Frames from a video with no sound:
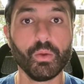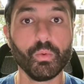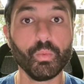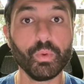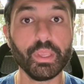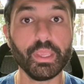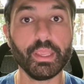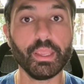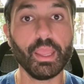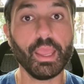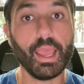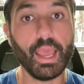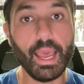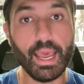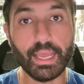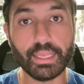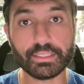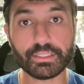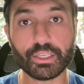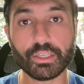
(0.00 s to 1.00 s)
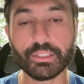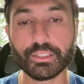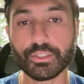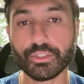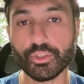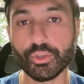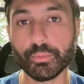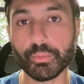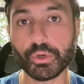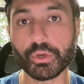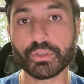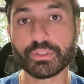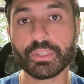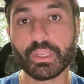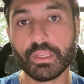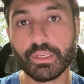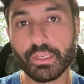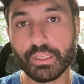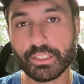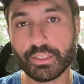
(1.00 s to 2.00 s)
We, as consumers,
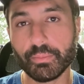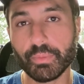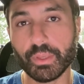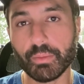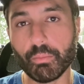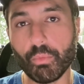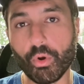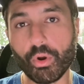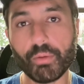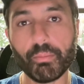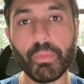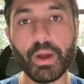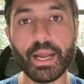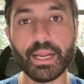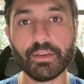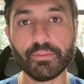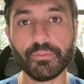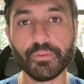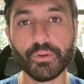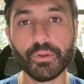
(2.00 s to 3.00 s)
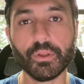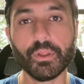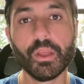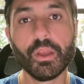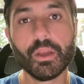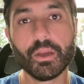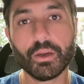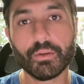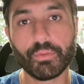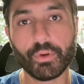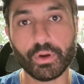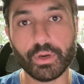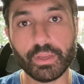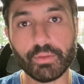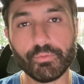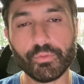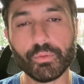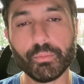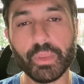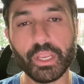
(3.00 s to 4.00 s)
need to be more mindful of our
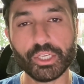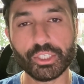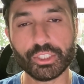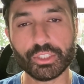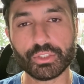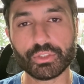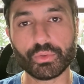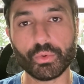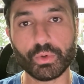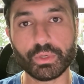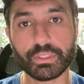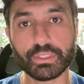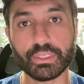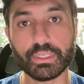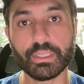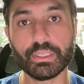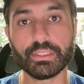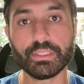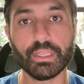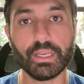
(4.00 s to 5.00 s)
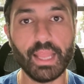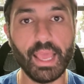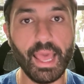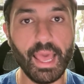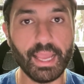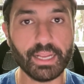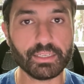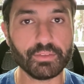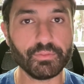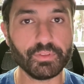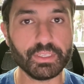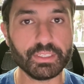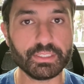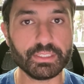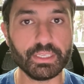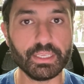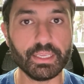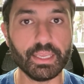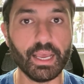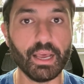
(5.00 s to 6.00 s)
information sources and actively
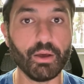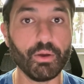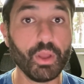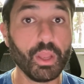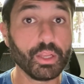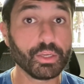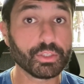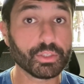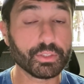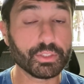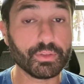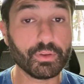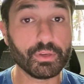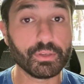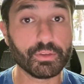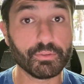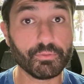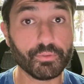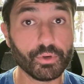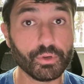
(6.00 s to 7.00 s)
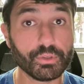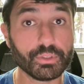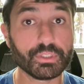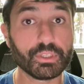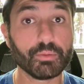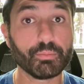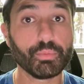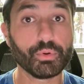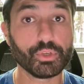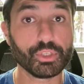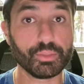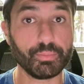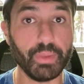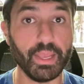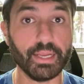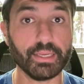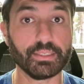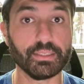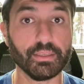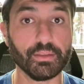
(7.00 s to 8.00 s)
seek out diverse
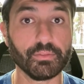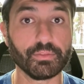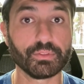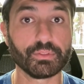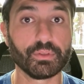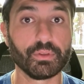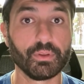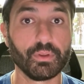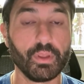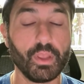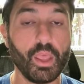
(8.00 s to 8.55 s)
perspectives.